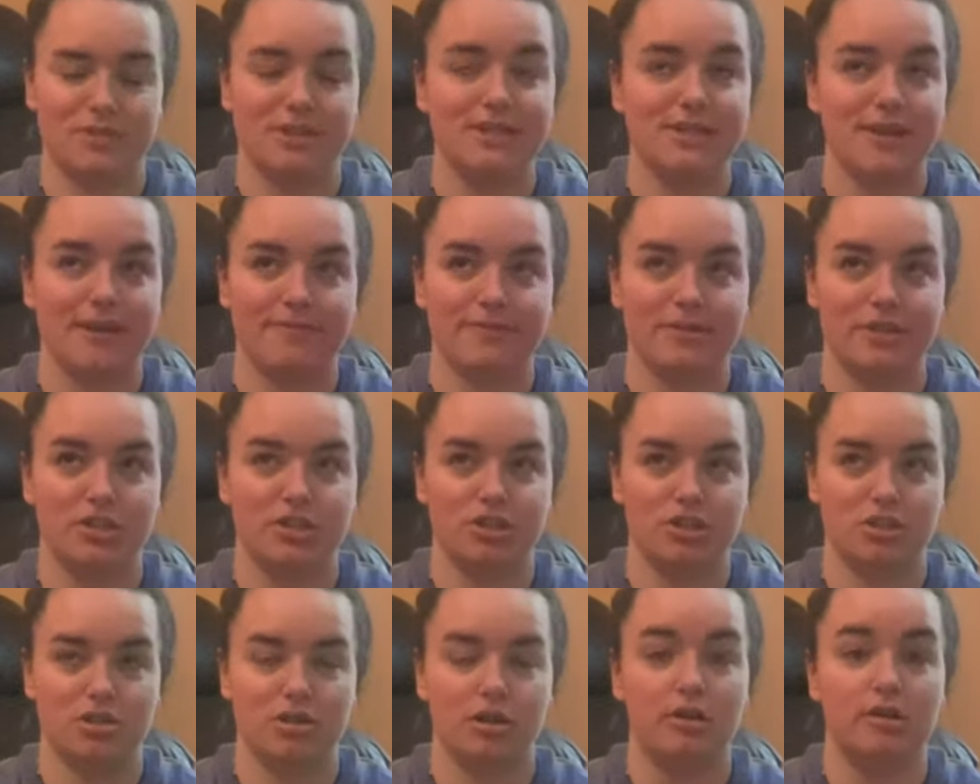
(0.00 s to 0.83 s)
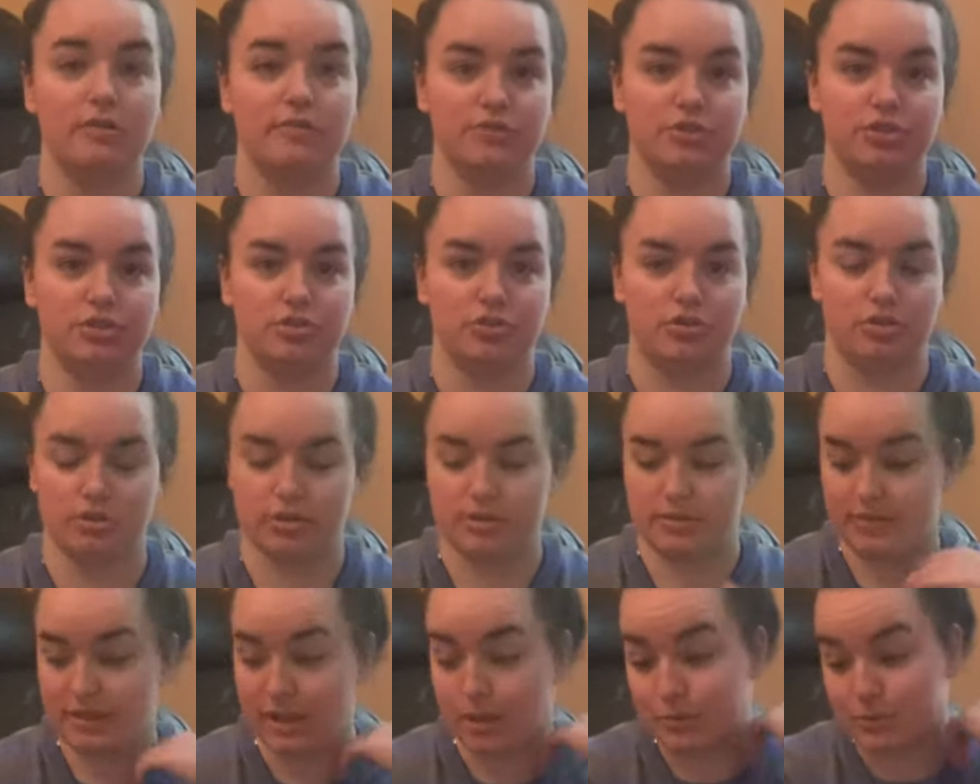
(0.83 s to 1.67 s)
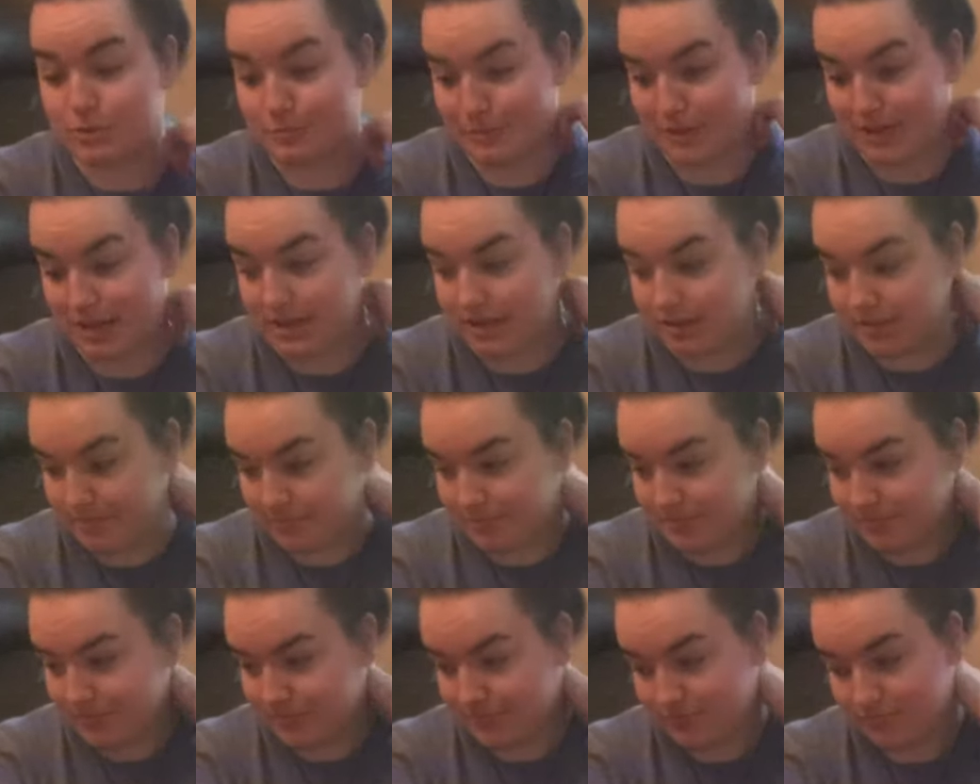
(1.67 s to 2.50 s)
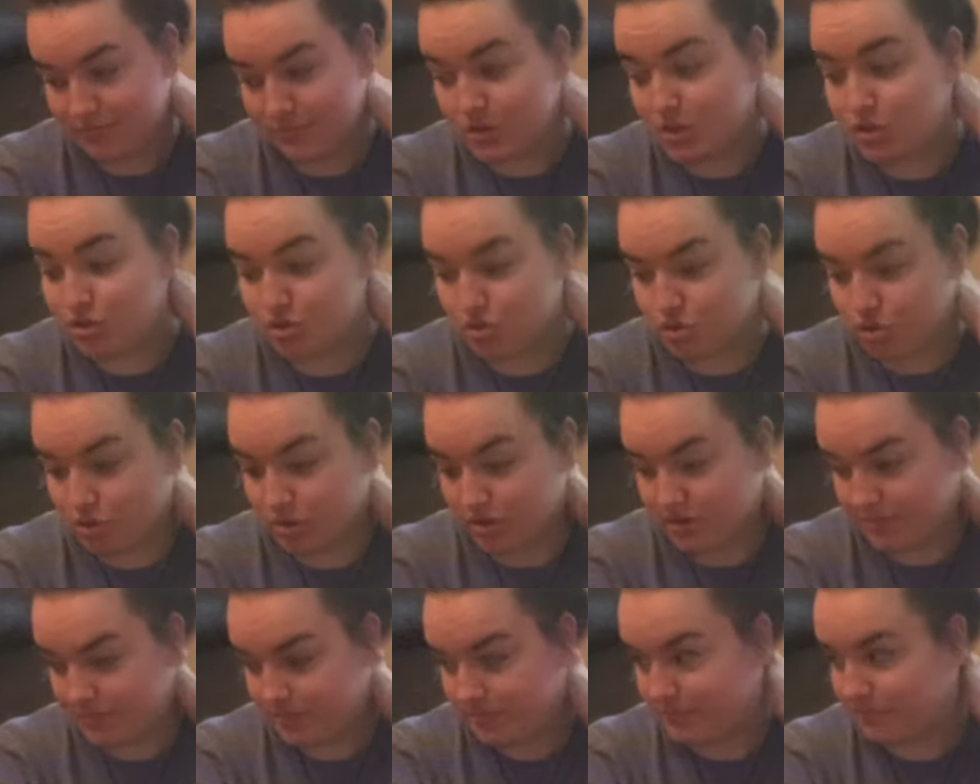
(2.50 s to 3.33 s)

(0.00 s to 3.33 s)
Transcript: Definition of shook. That was me. Shook.